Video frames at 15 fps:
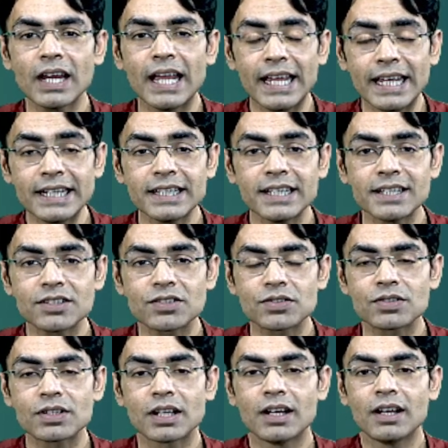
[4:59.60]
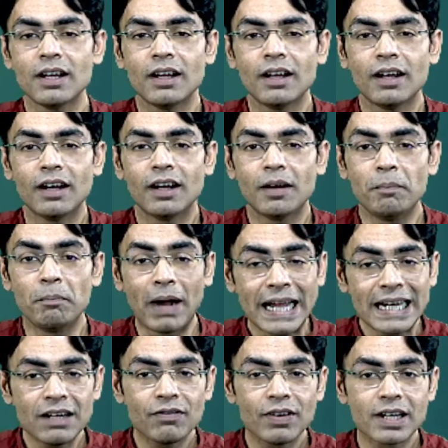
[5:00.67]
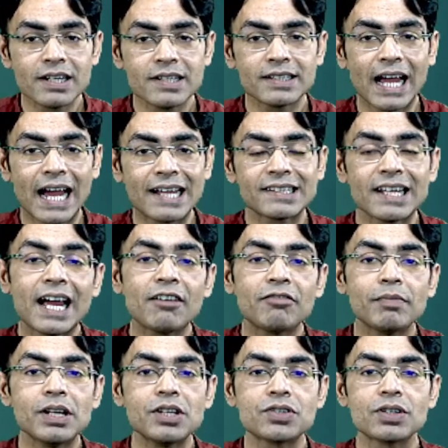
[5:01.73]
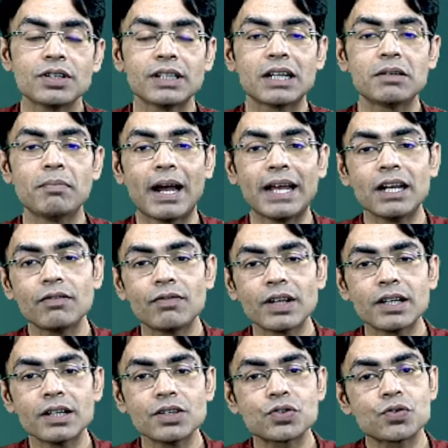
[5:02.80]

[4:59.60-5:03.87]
in this myelin figures, as I have mentioned, that myelin figures